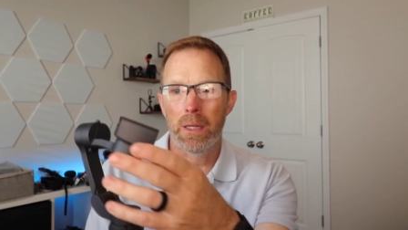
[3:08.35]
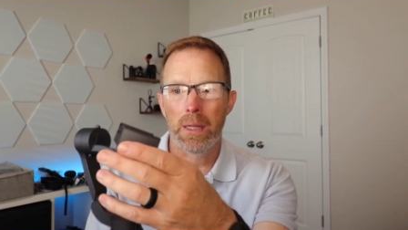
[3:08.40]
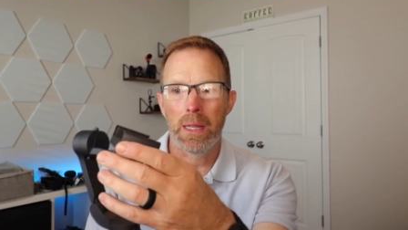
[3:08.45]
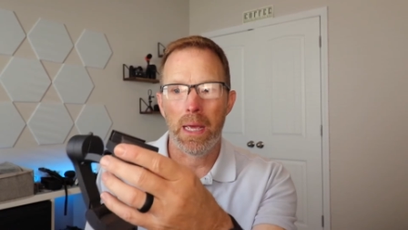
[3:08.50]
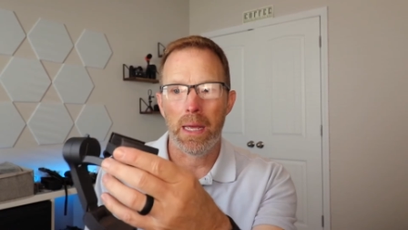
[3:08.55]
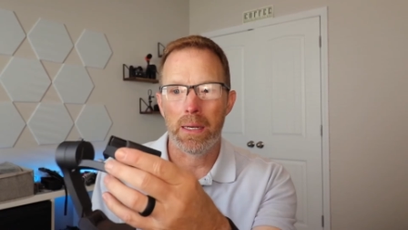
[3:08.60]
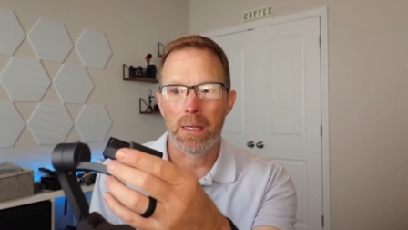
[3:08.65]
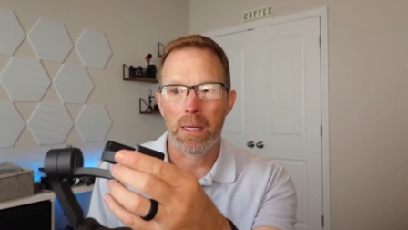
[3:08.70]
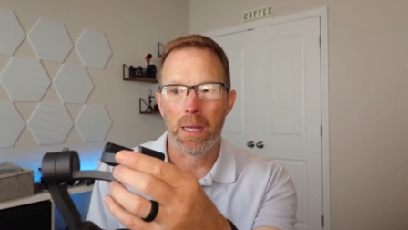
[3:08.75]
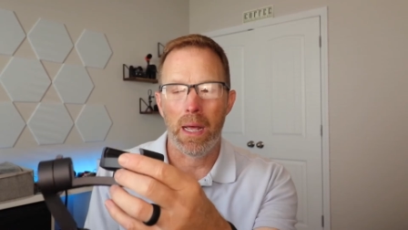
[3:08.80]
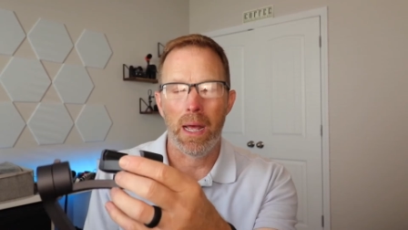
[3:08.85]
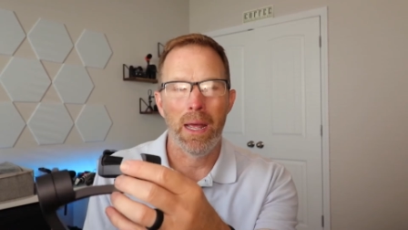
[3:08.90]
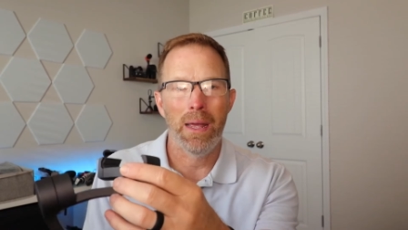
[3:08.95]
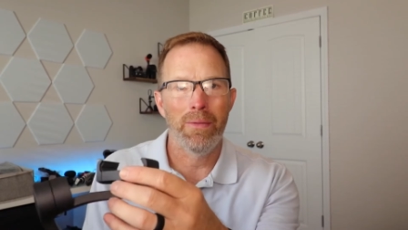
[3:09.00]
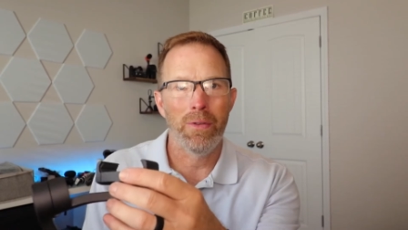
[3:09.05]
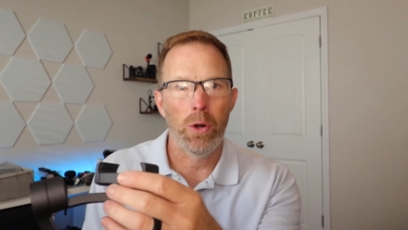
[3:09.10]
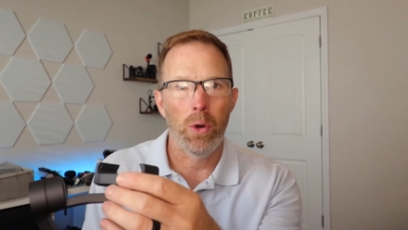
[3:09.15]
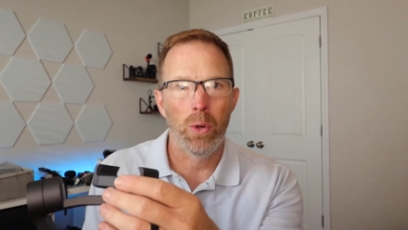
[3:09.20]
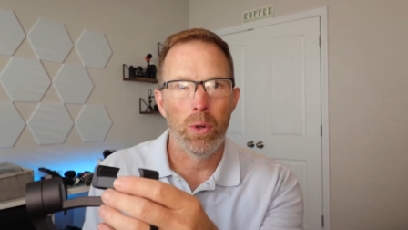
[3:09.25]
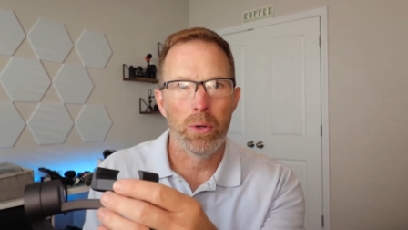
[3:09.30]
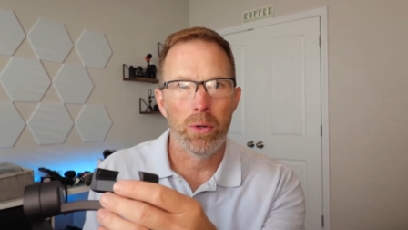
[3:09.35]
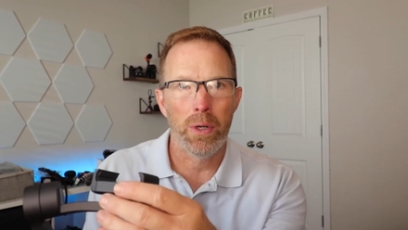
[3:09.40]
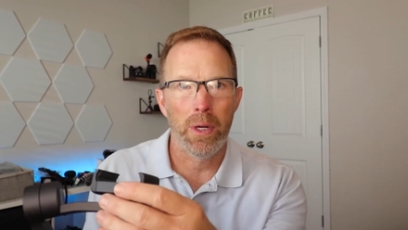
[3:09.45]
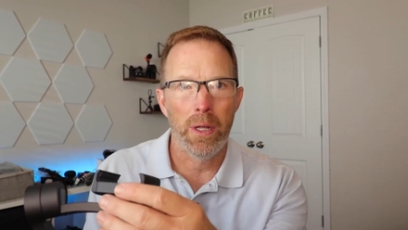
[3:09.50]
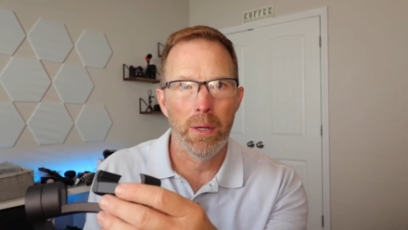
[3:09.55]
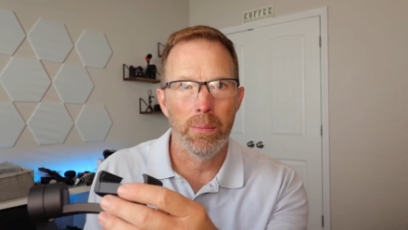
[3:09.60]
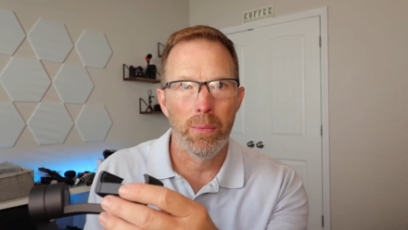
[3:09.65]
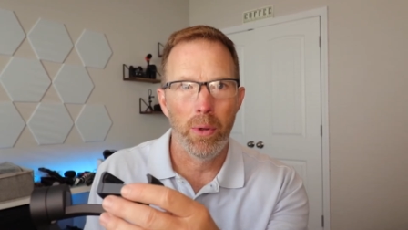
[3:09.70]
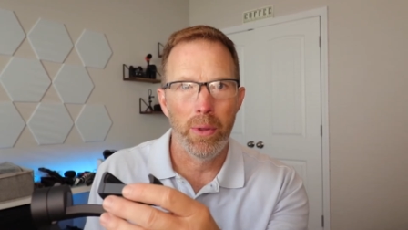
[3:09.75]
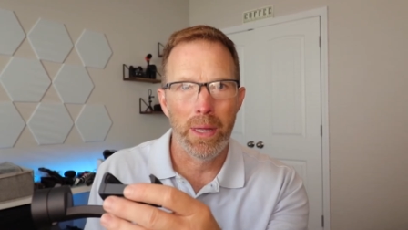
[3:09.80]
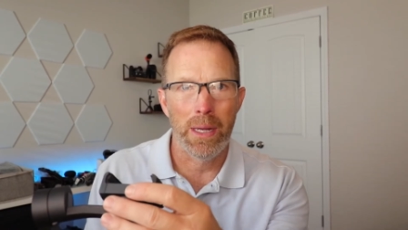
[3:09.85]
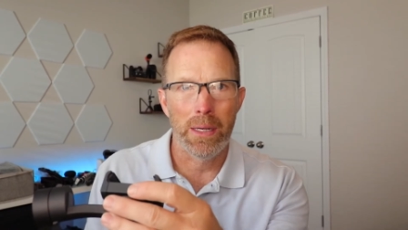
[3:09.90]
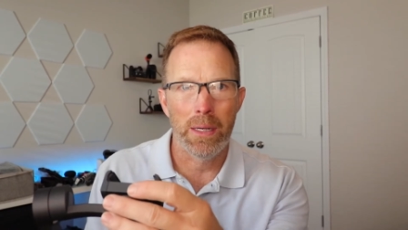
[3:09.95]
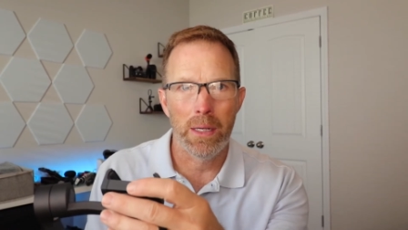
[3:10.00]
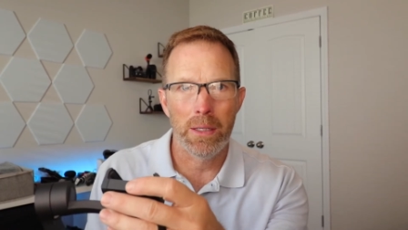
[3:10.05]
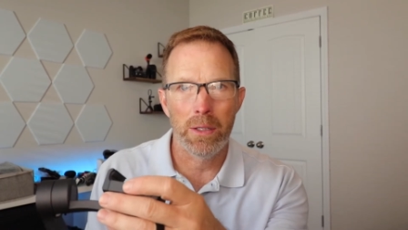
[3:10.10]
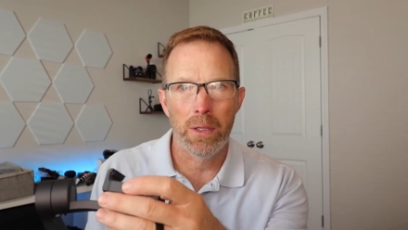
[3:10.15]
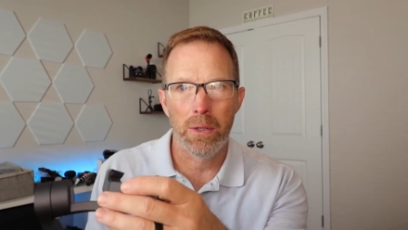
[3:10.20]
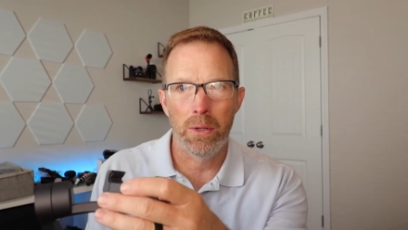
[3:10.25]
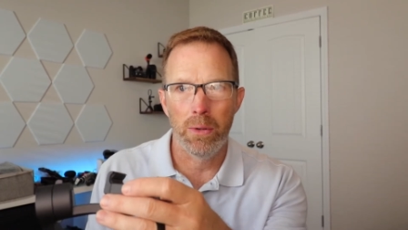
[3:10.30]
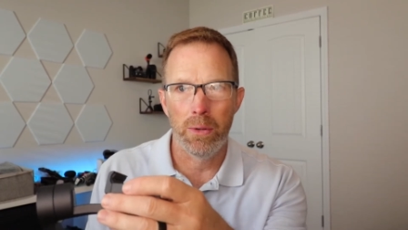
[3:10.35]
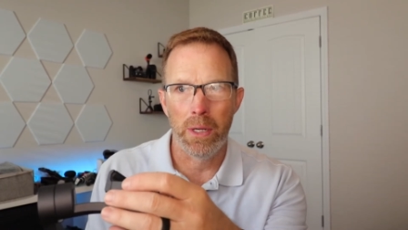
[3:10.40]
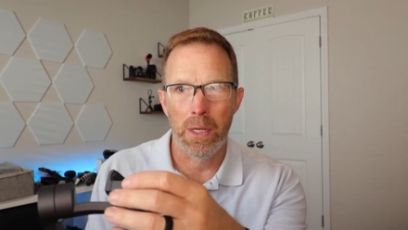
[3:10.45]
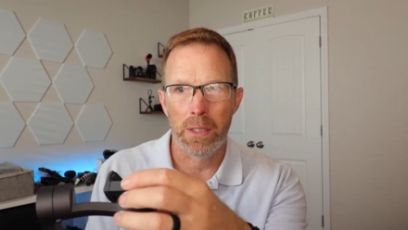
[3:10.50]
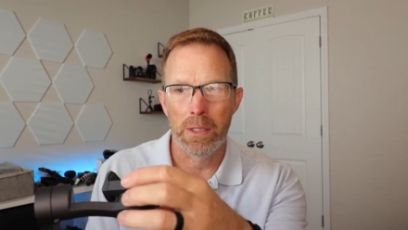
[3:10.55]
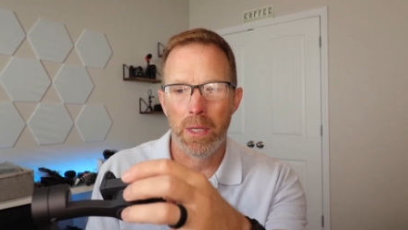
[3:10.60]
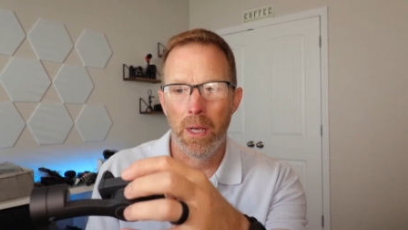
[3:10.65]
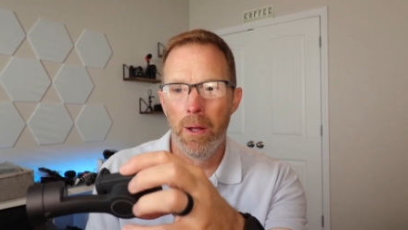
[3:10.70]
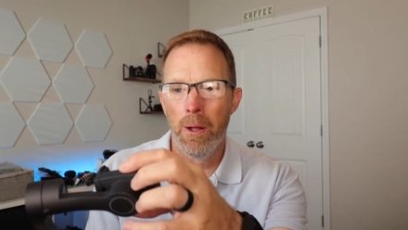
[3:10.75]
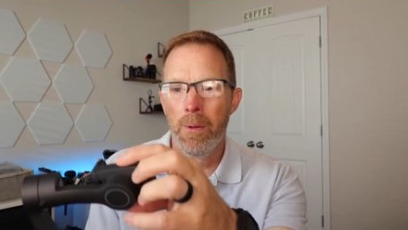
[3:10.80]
that I have an older gimbal that doesn't do this,